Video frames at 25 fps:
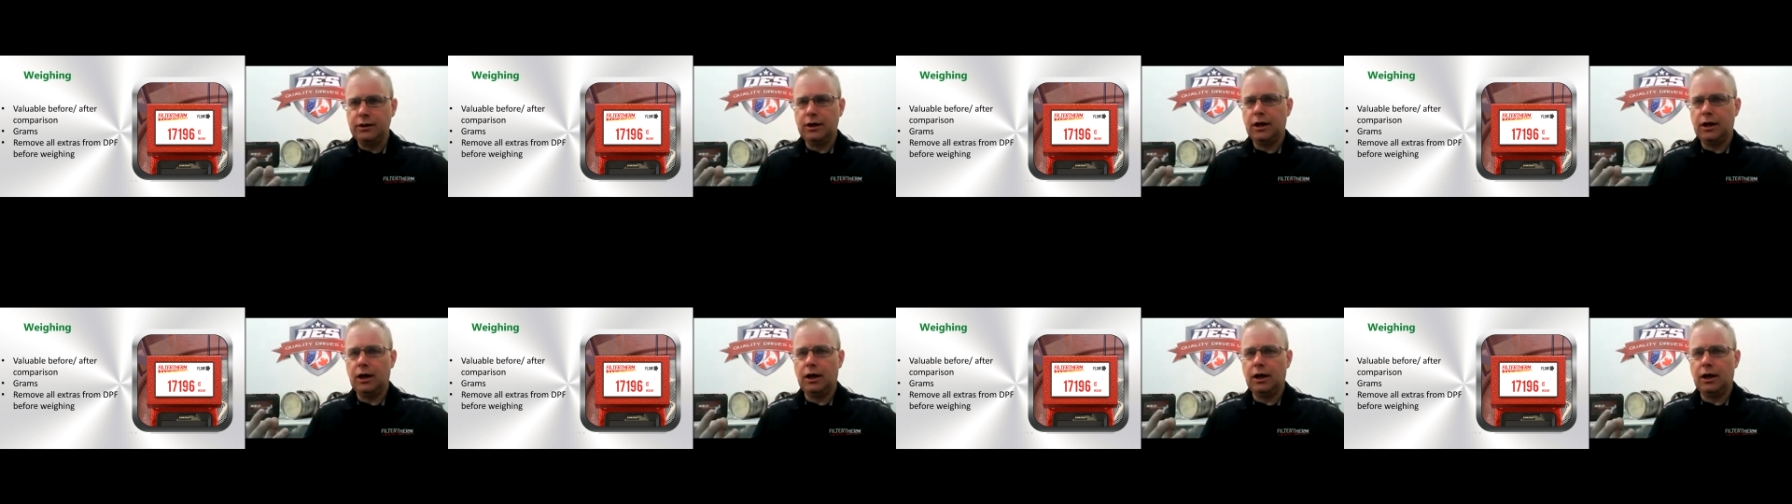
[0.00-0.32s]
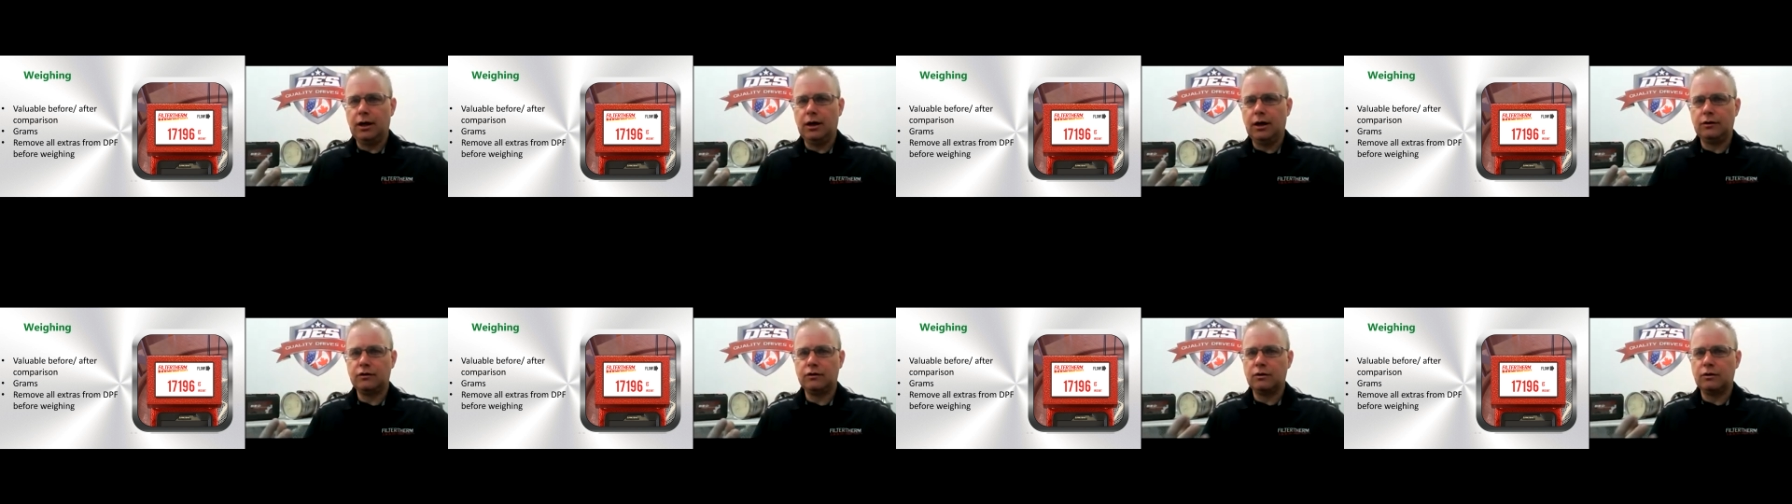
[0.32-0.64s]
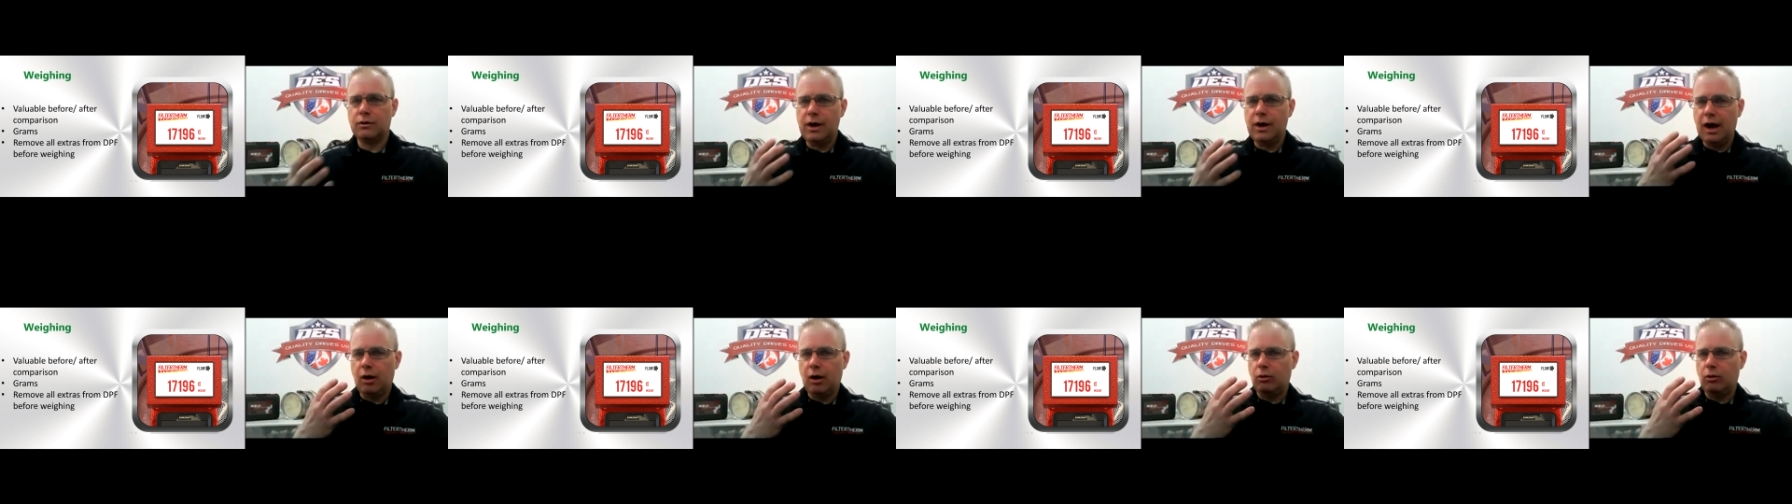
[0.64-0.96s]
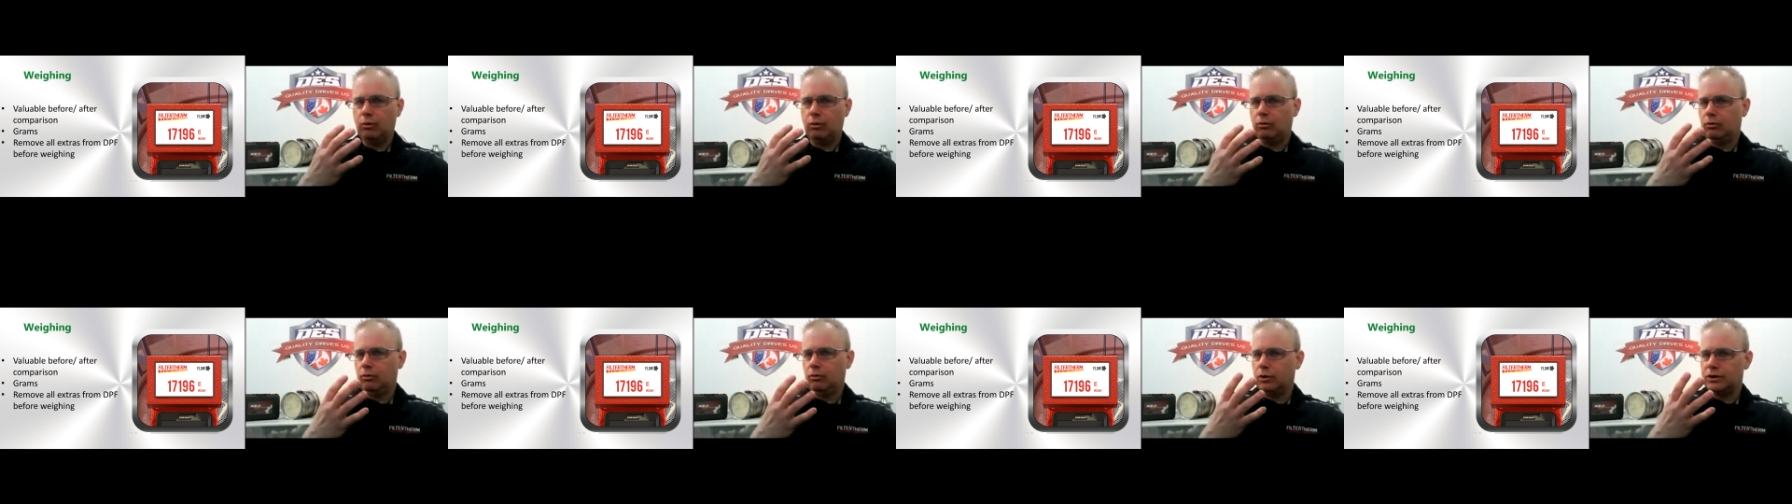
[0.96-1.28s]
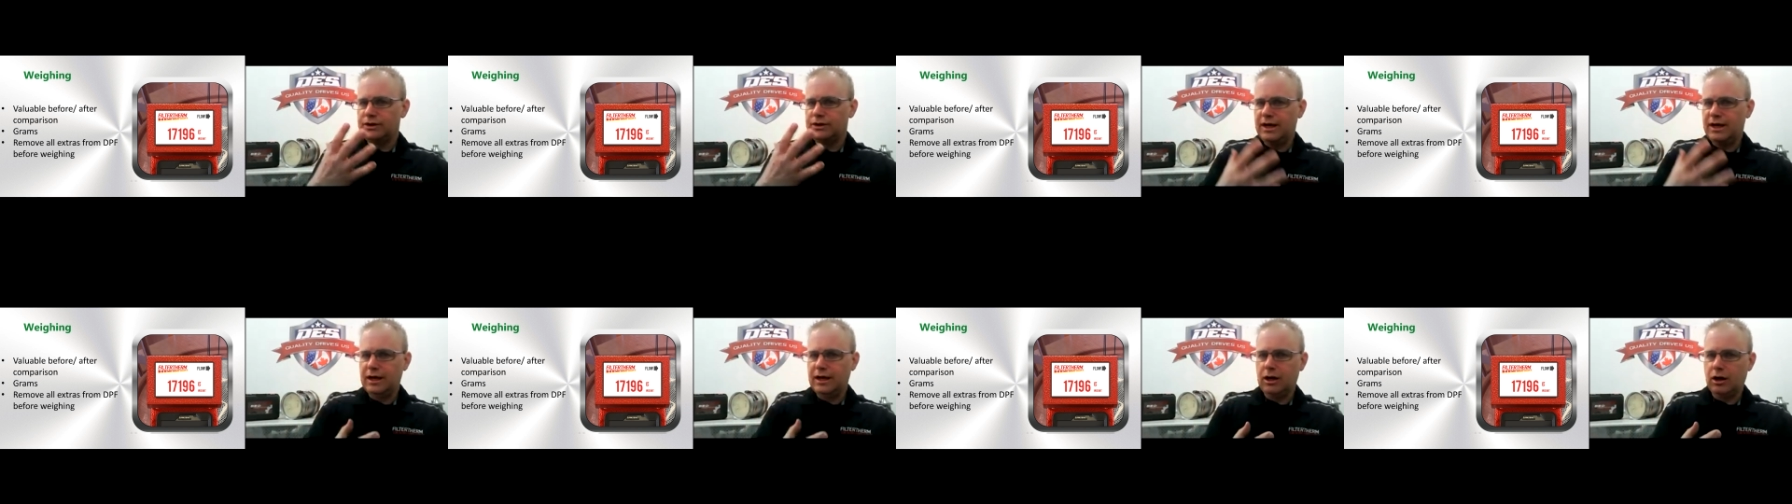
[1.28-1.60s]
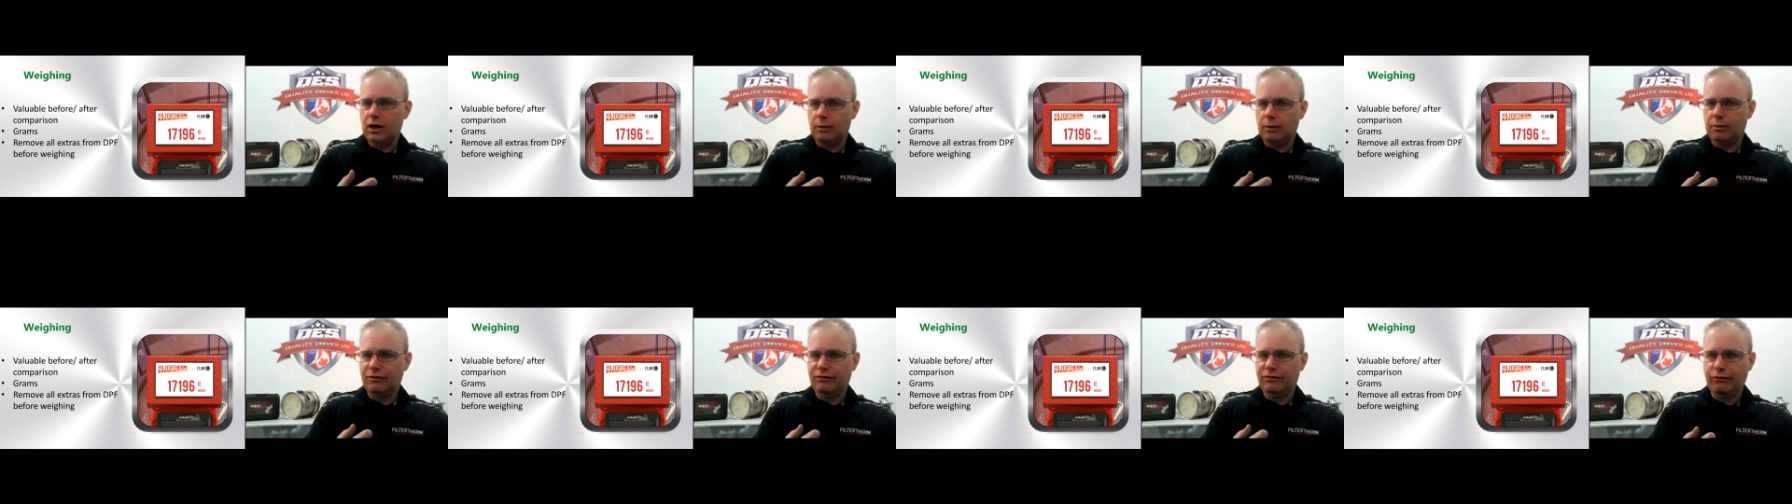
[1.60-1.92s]
So now we're taking
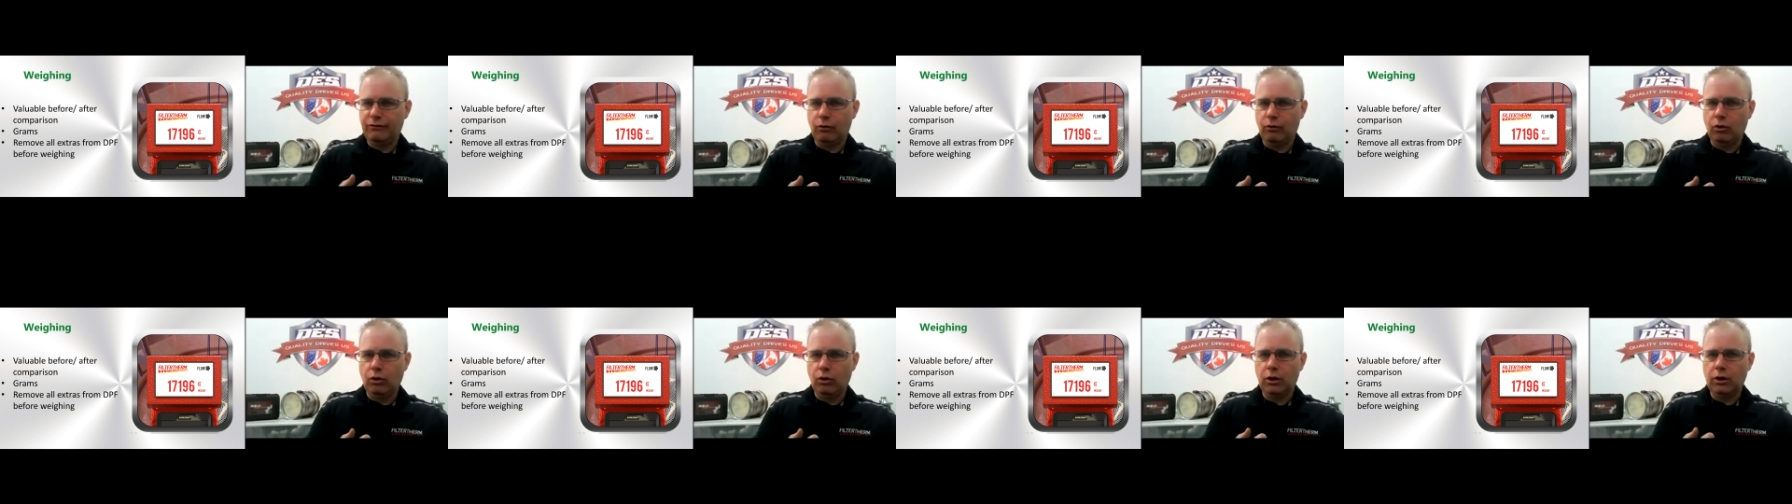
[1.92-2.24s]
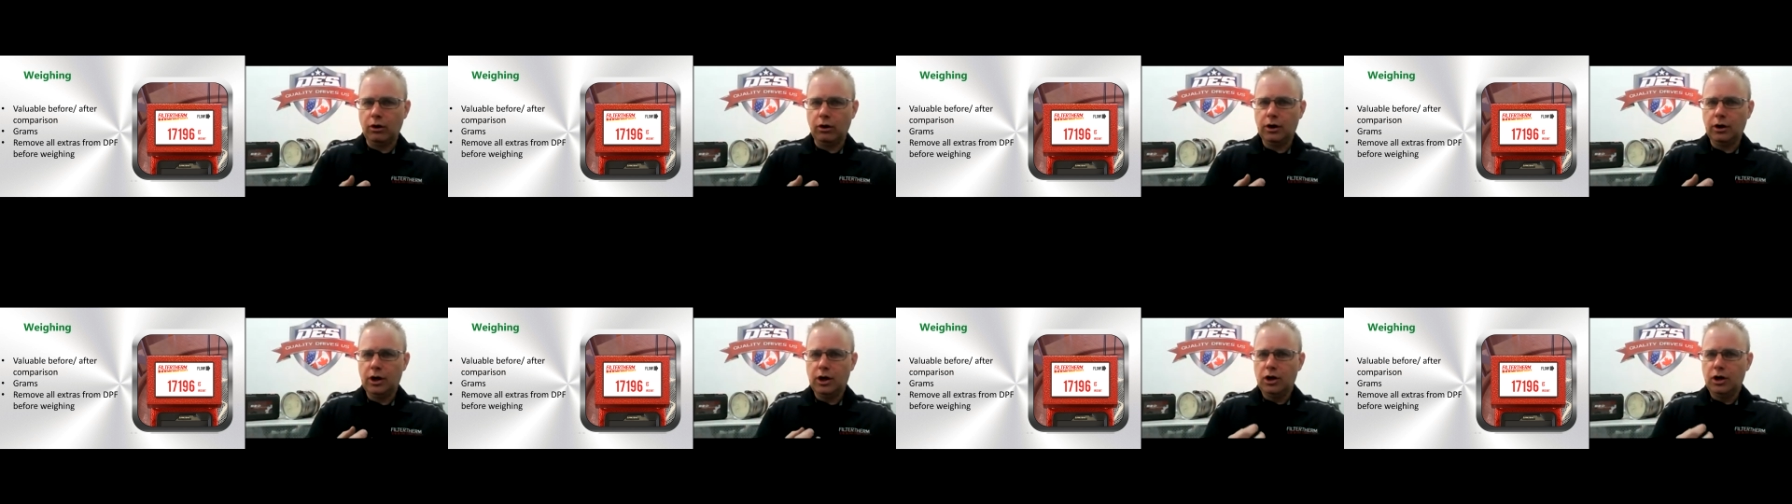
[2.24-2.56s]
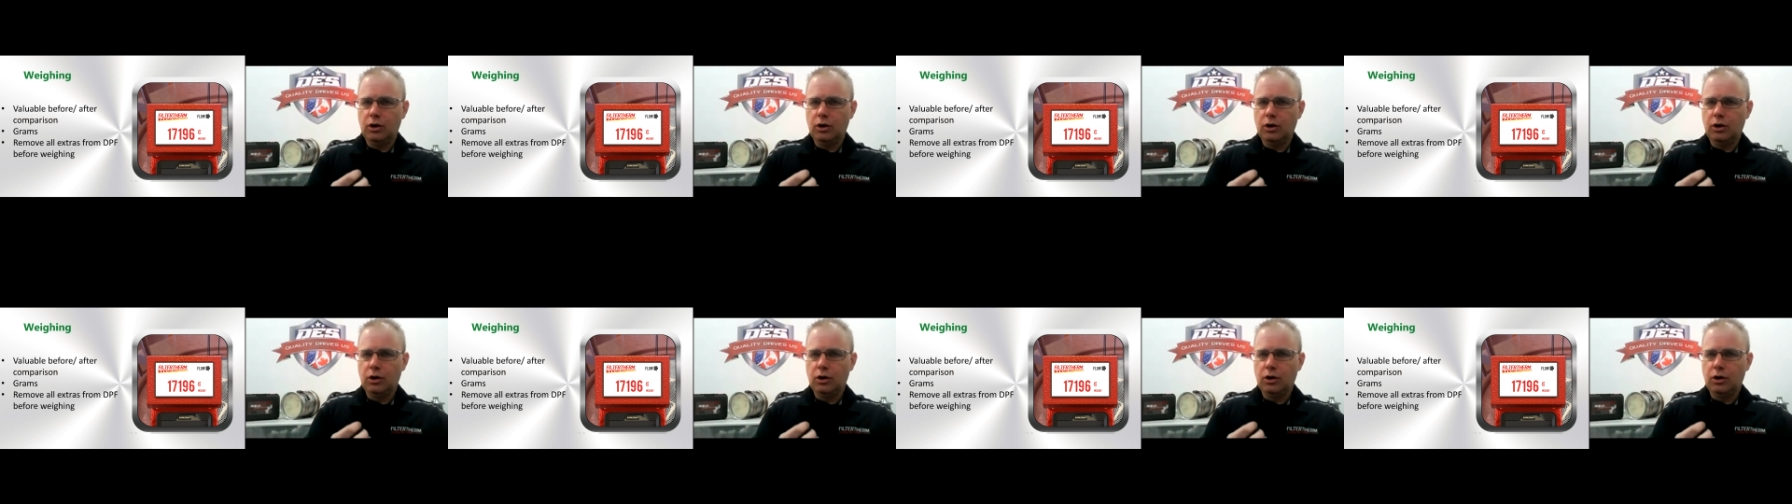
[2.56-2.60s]
our before.